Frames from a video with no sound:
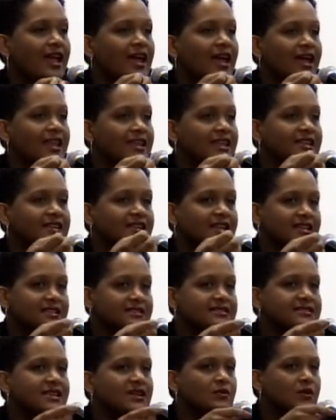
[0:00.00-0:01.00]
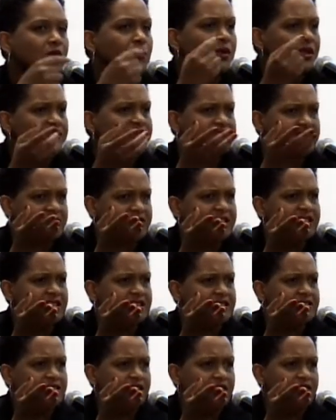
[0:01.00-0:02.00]
and it can say, well, we've seen
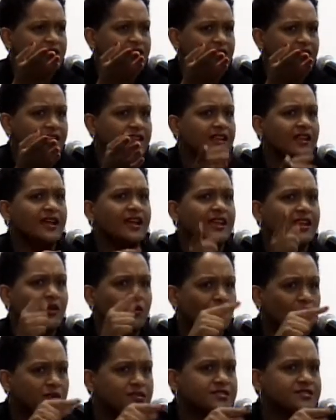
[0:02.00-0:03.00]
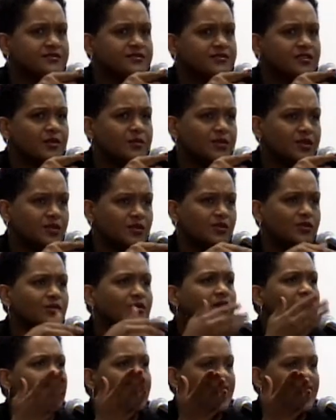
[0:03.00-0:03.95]
this already, and it wasn't from you,